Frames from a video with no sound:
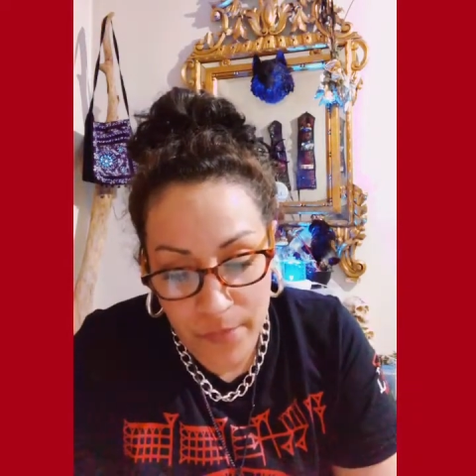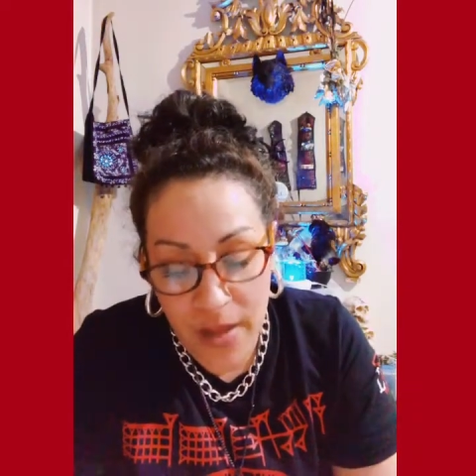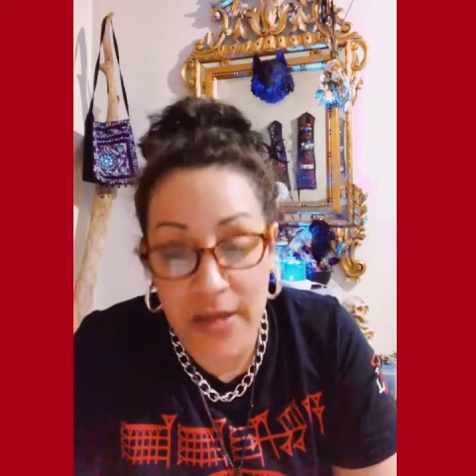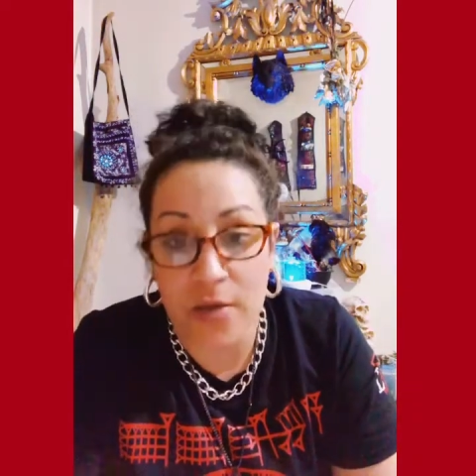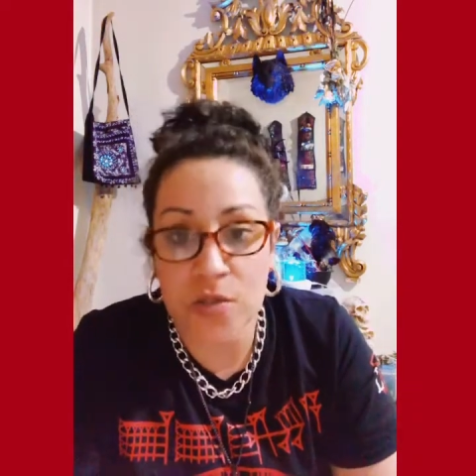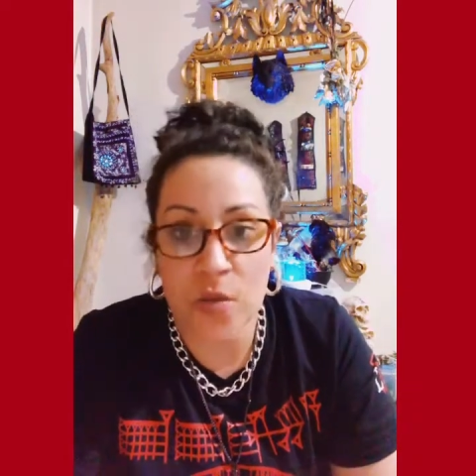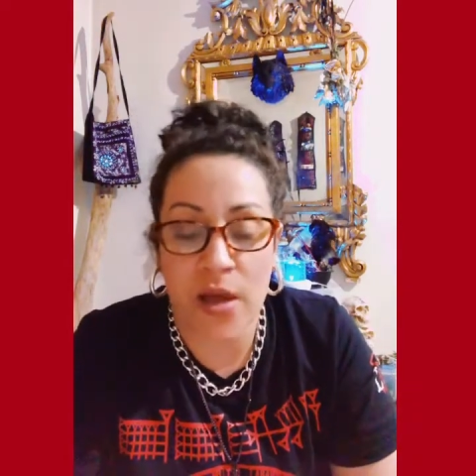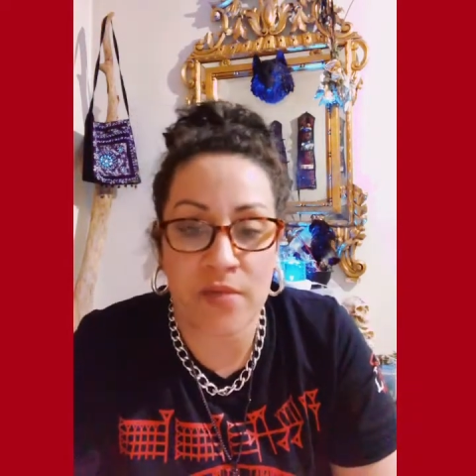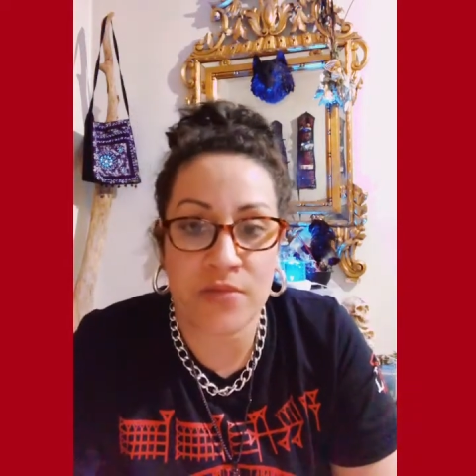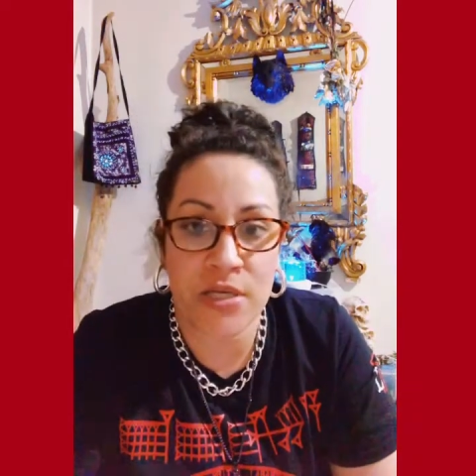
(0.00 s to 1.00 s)
I also
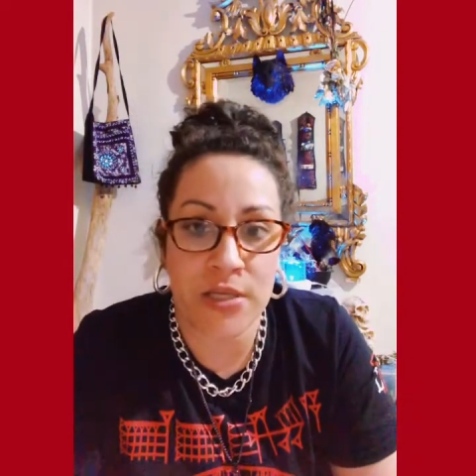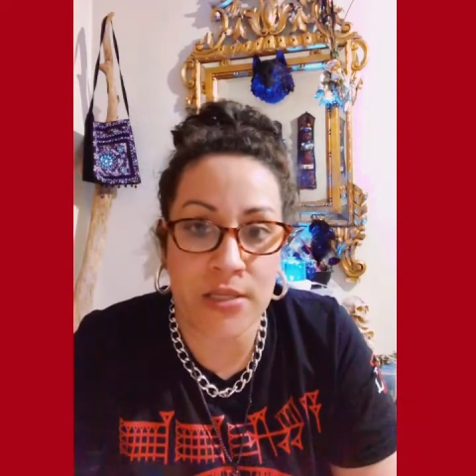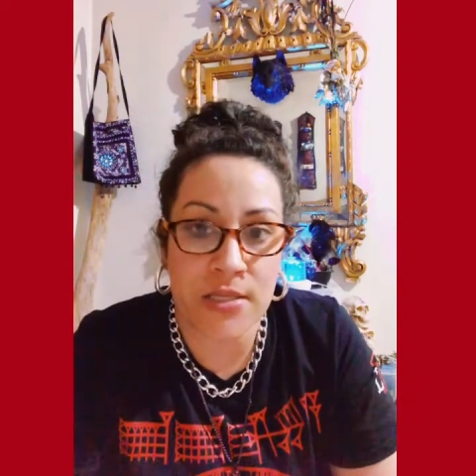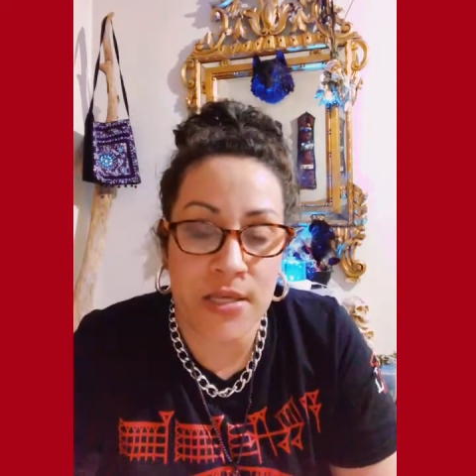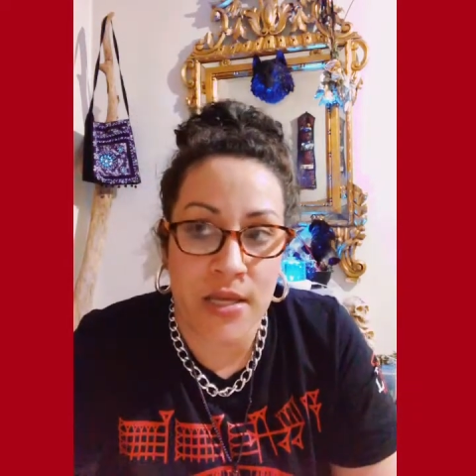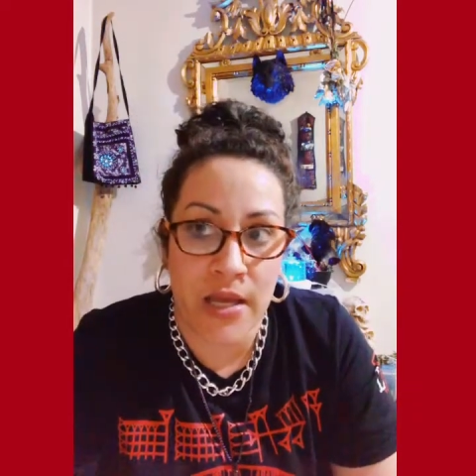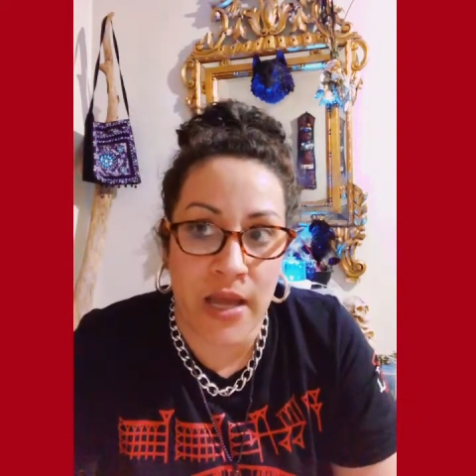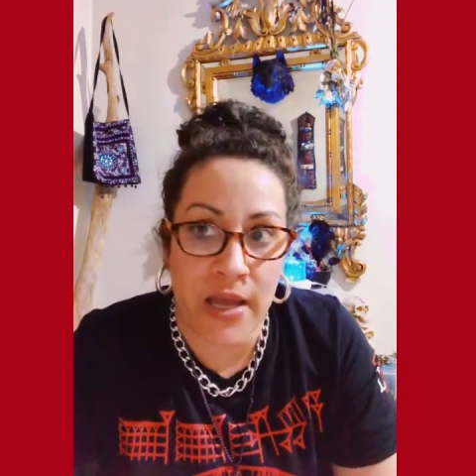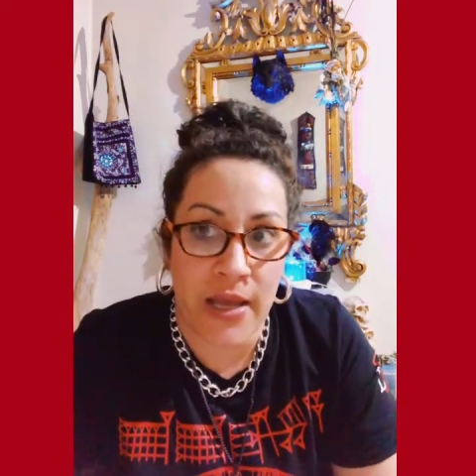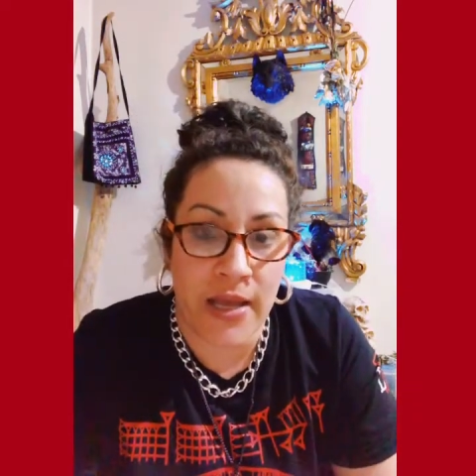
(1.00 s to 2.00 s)
have done
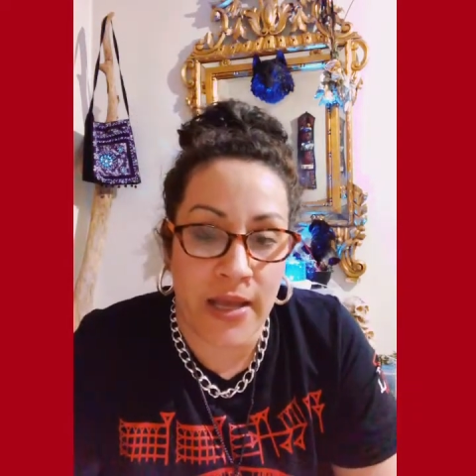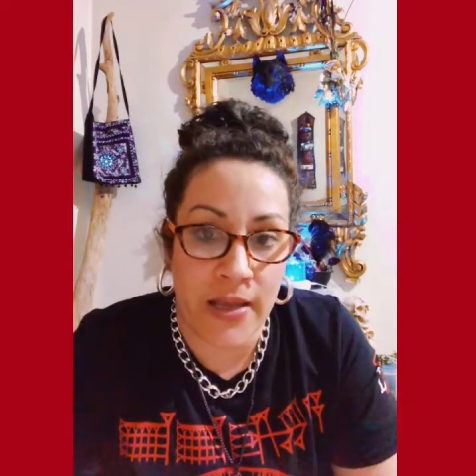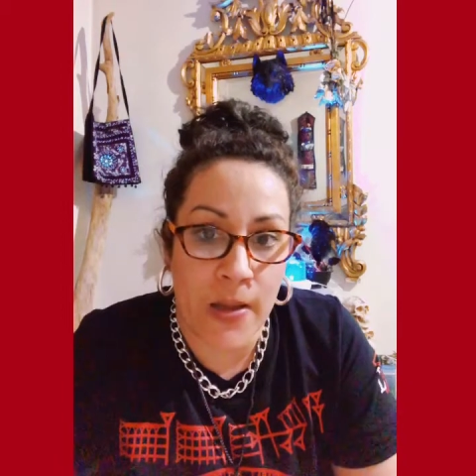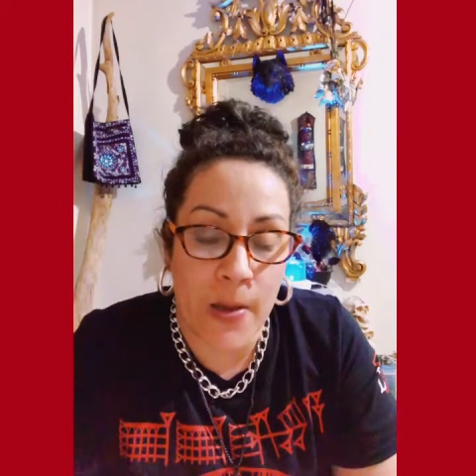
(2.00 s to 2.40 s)
a,